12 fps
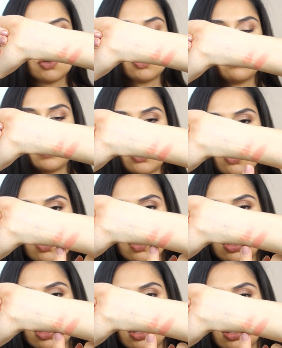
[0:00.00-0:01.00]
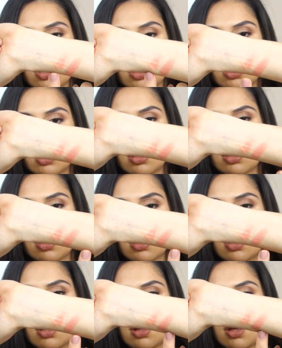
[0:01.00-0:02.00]
Do We Know Her,
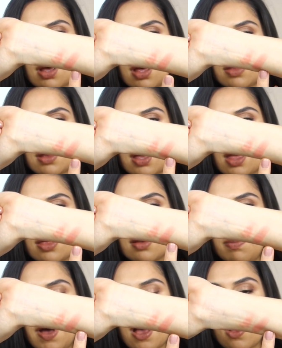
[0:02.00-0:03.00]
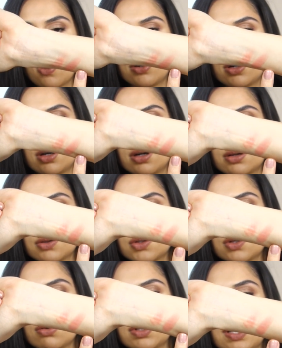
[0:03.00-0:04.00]
and then the powder.
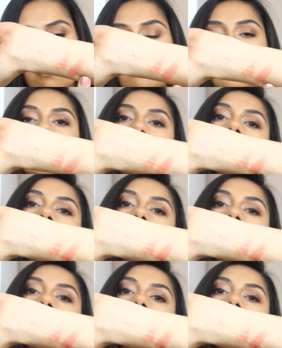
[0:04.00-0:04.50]
So it definitely